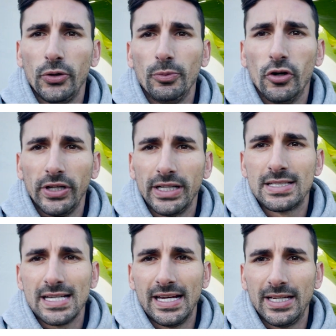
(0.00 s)
morning,
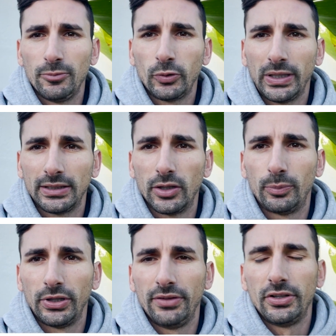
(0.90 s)
team. Quick little
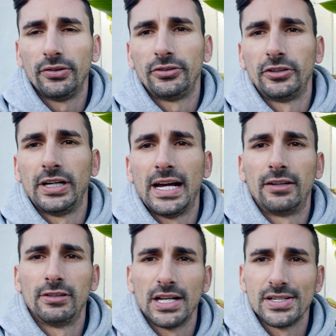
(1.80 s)
preview for
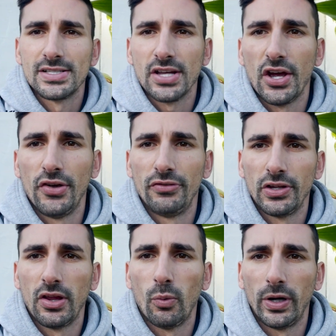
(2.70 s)
our runners over
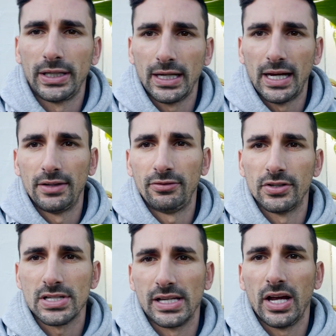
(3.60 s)
the weekend.
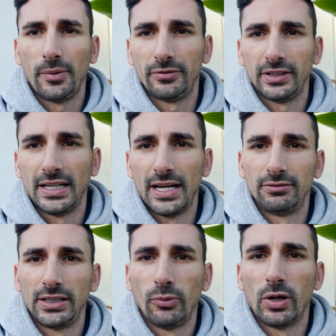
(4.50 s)
Firstly, hopefully
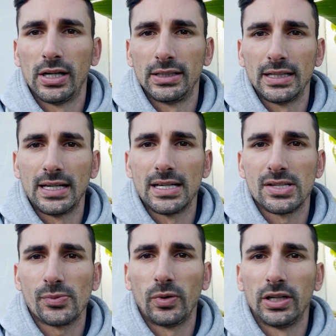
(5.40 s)
everyone
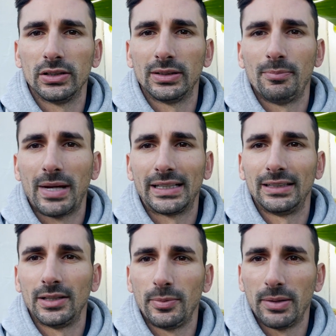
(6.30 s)
is well and made a
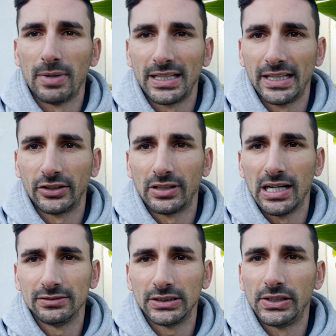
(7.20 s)
little bit of money at
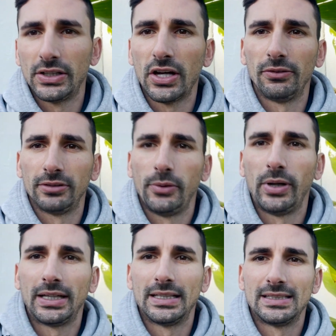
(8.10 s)
Grafton, and hopefully
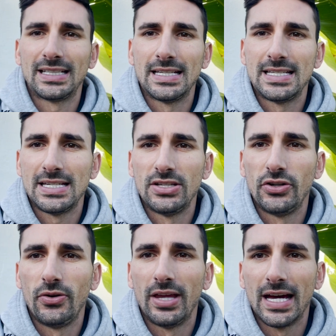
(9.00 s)
we can
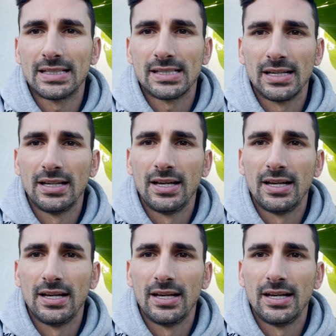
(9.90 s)
continue that